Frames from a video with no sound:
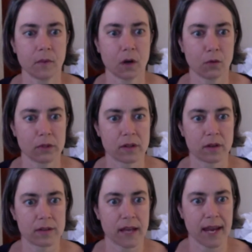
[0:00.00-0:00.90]

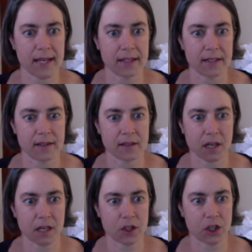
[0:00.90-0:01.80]
results and
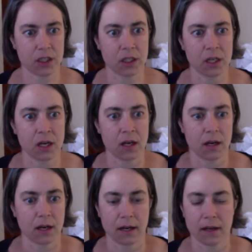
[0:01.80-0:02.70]
discussion,
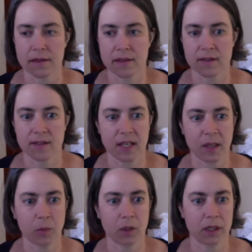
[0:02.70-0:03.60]
this
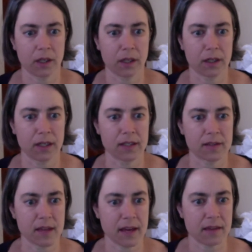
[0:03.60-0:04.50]
tip here, is
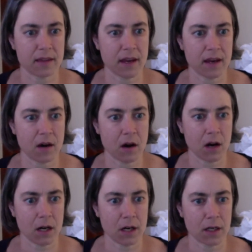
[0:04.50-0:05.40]
that they
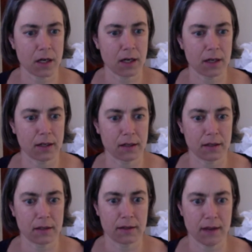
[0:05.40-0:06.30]
are
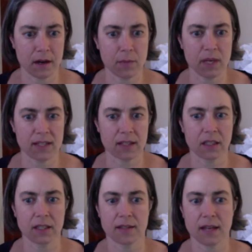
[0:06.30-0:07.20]

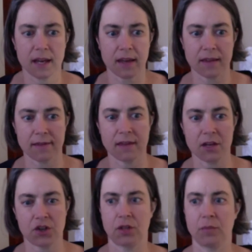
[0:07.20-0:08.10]
basically saying that they
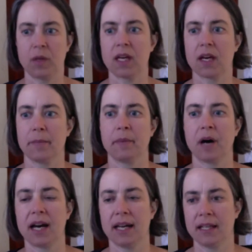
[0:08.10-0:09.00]
should be
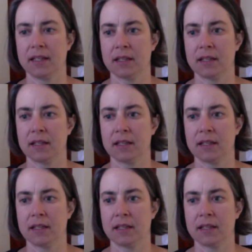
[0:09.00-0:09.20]
combined.